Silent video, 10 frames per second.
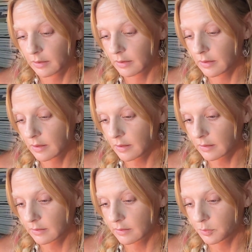the
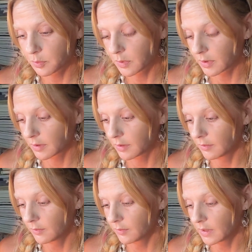next
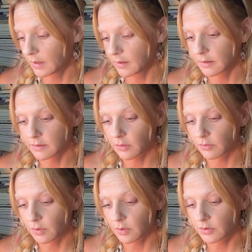one is
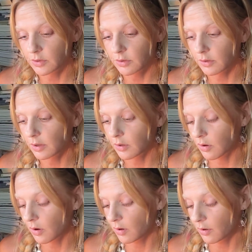Roger
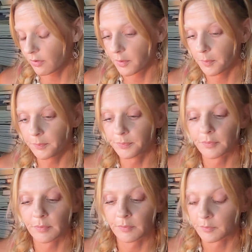Cockram,
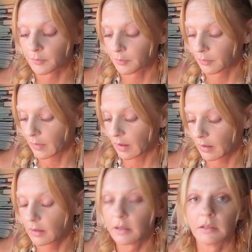
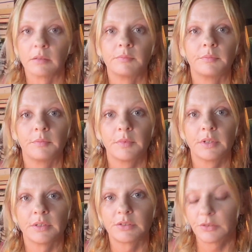
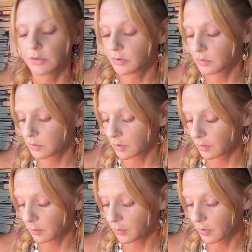the Studio
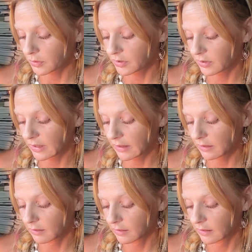Pottery
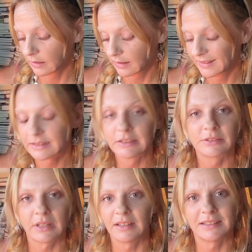
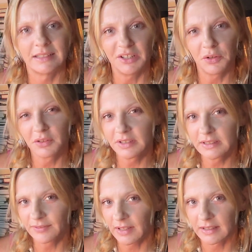
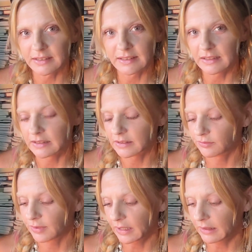Seahorse's vase. It's
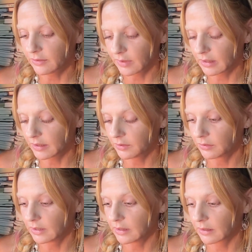really, really
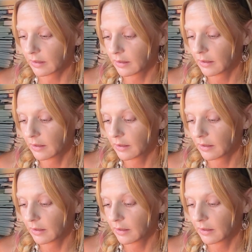unique.